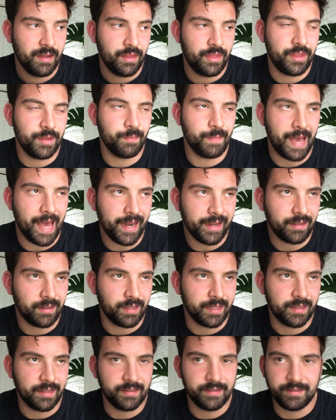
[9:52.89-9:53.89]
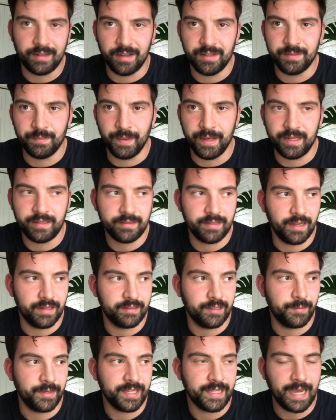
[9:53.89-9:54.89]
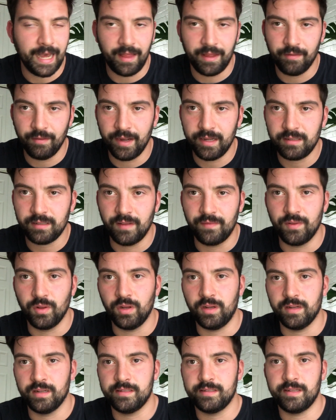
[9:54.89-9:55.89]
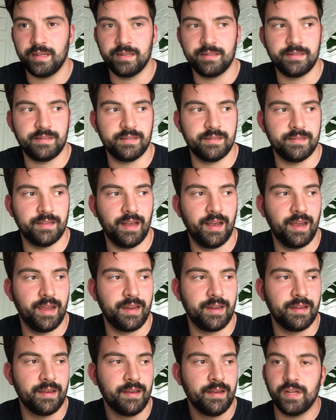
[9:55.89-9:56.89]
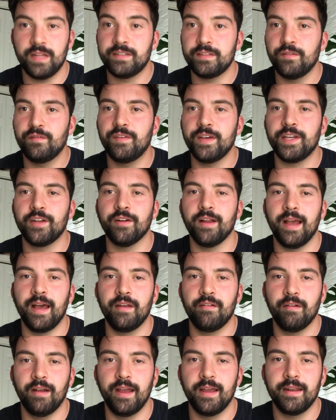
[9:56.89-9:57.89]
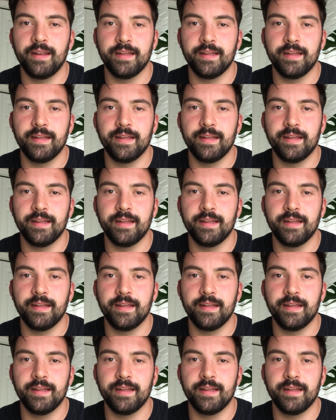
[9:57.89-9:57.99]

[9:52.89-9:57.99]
thematically, this does make sense. I mean, Calyrex, if you look at its design, it's a figurehead, right?